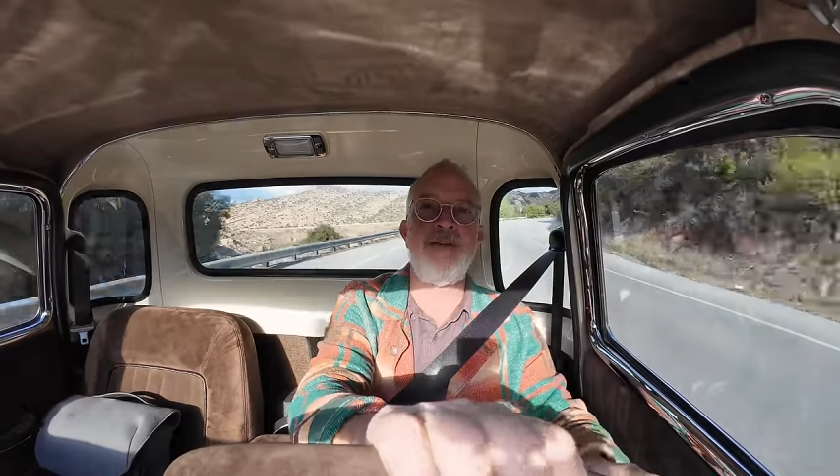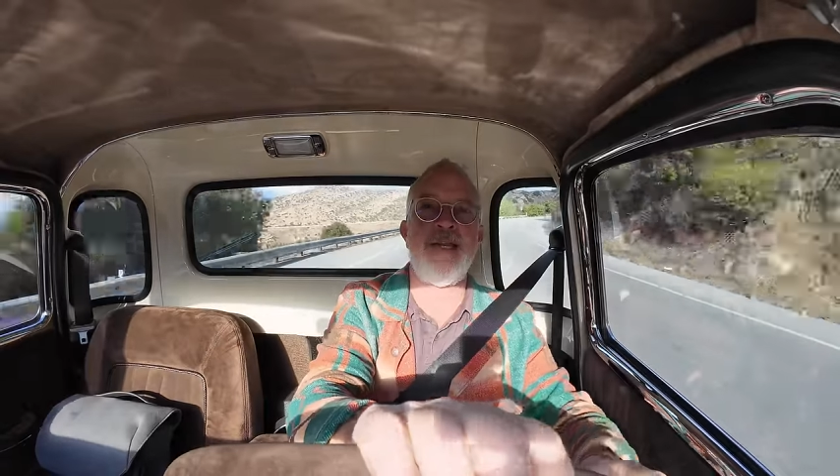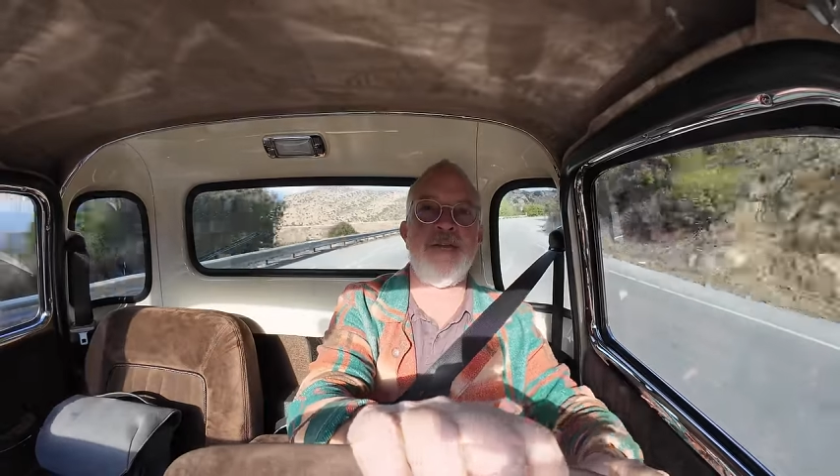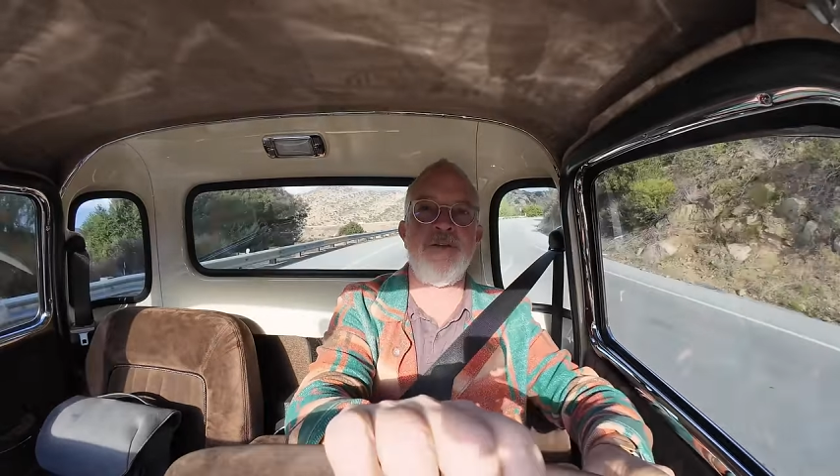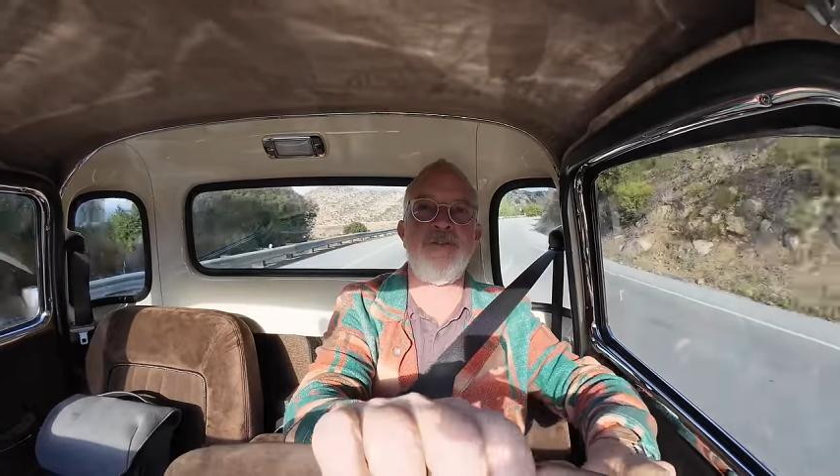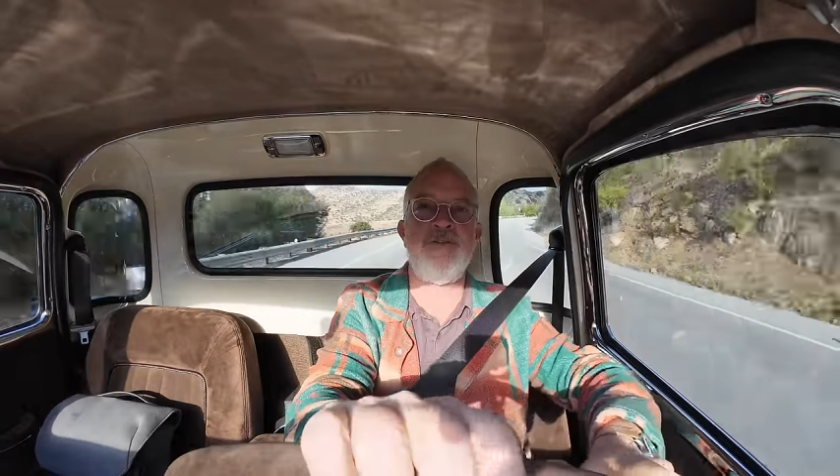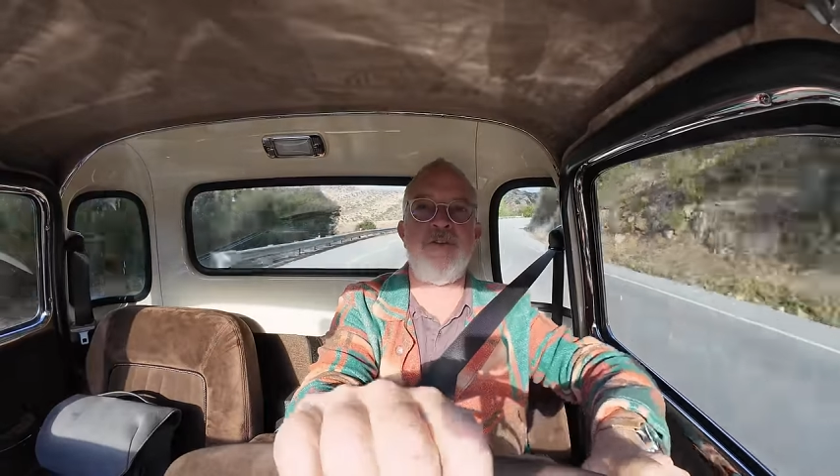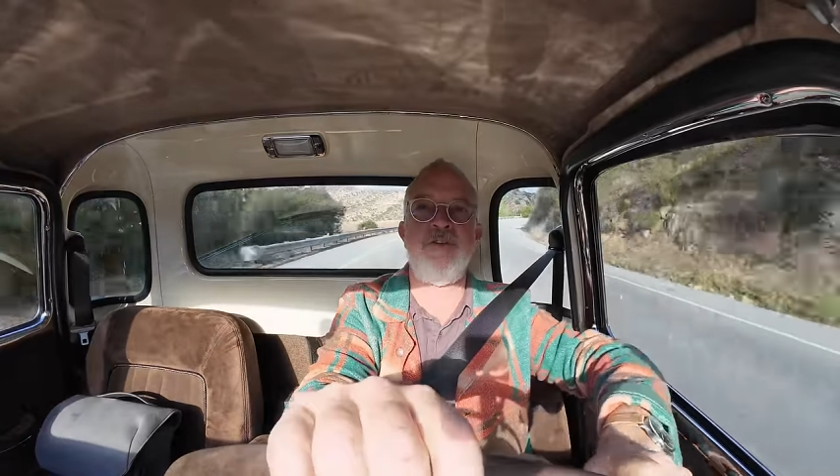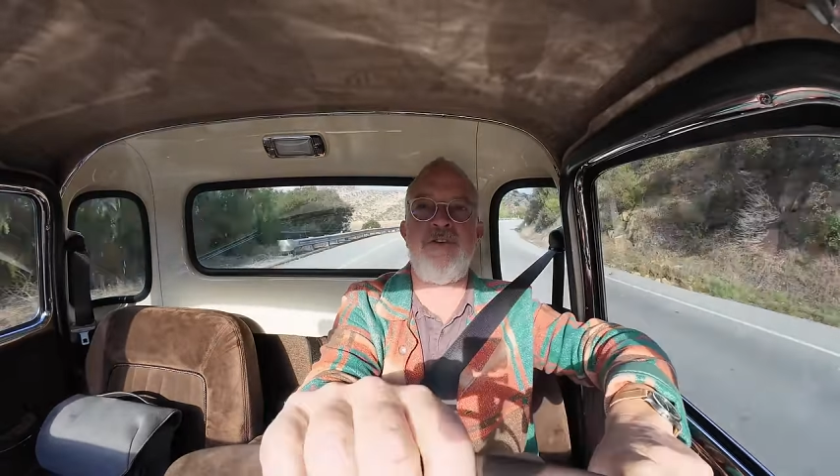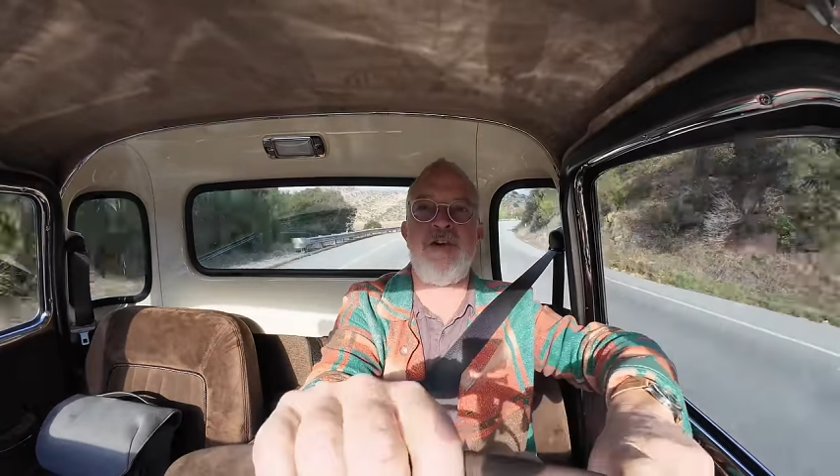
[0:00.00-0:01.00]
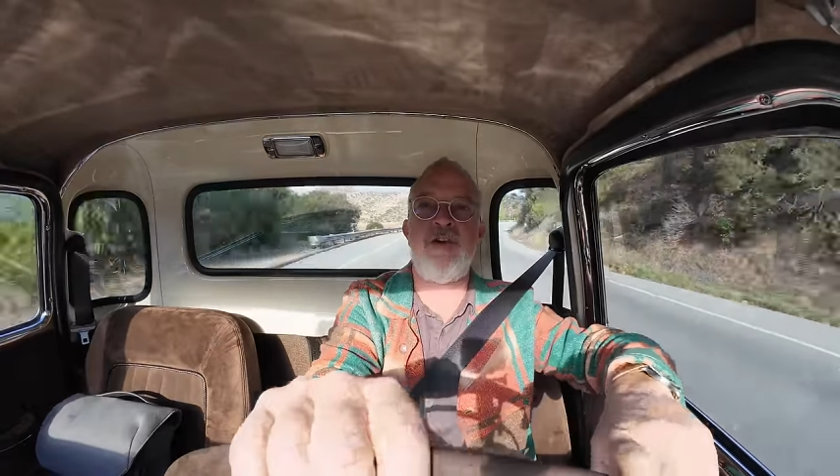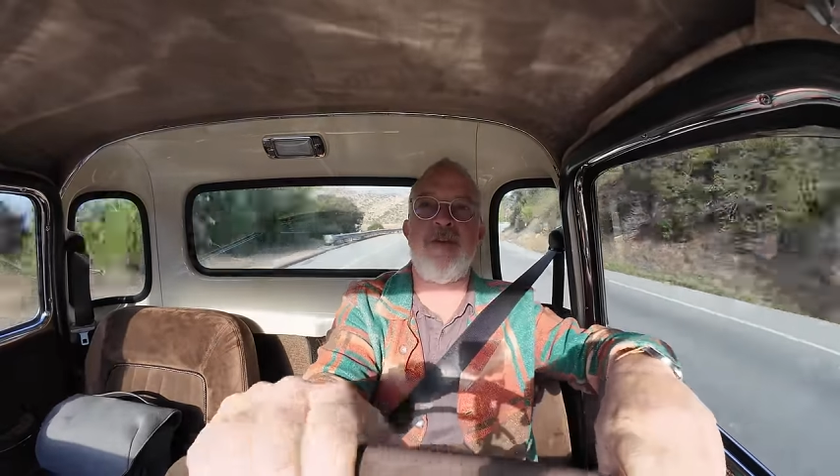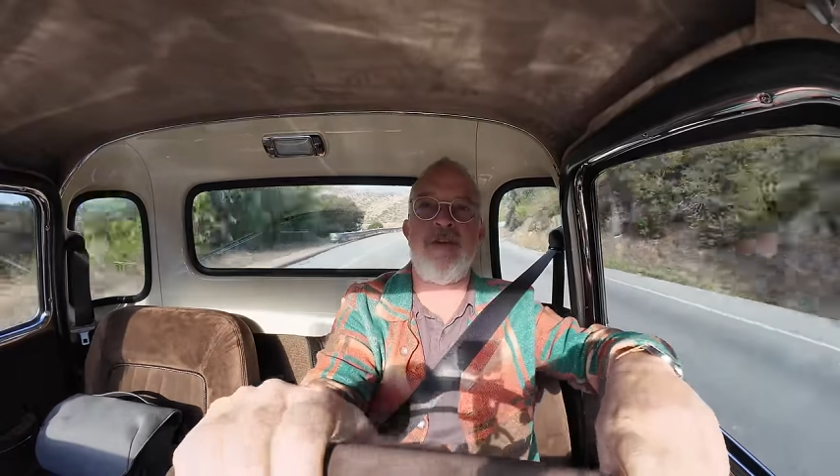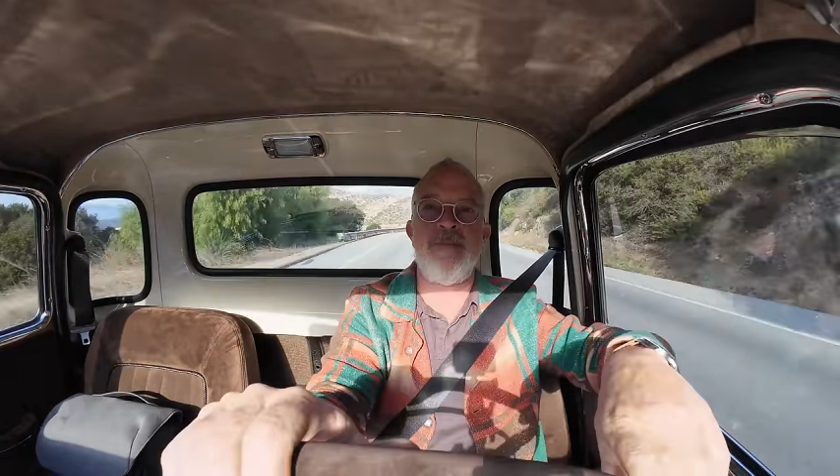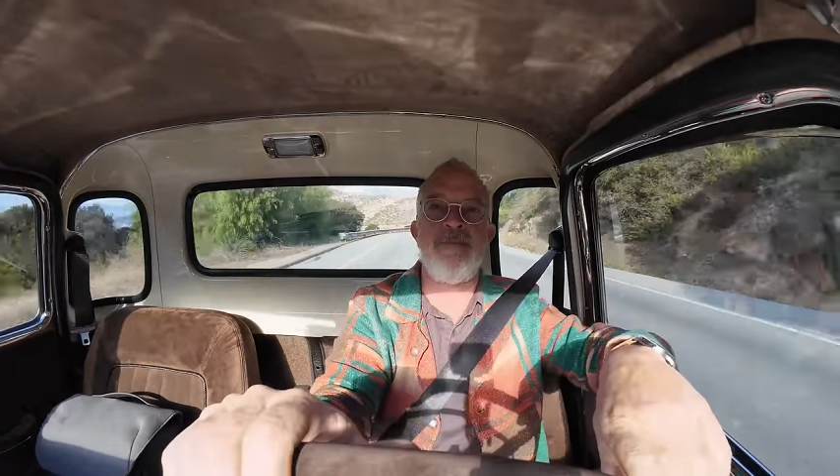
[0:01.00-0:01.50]
and I look forward to sharing it
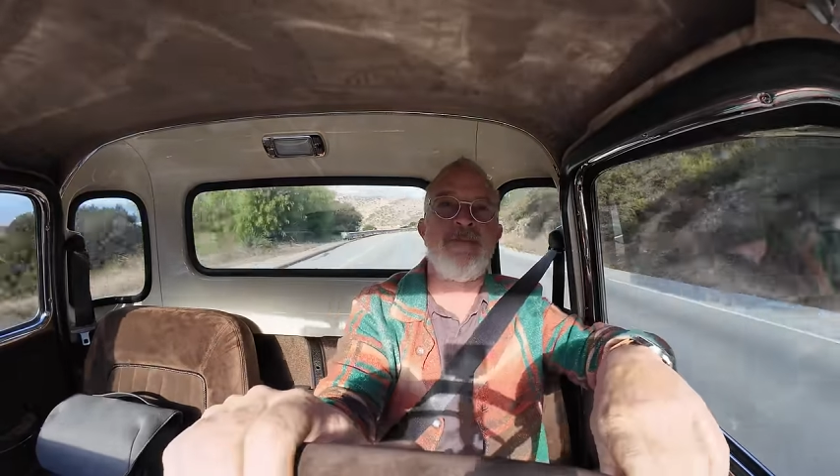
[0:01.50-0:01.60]
with you.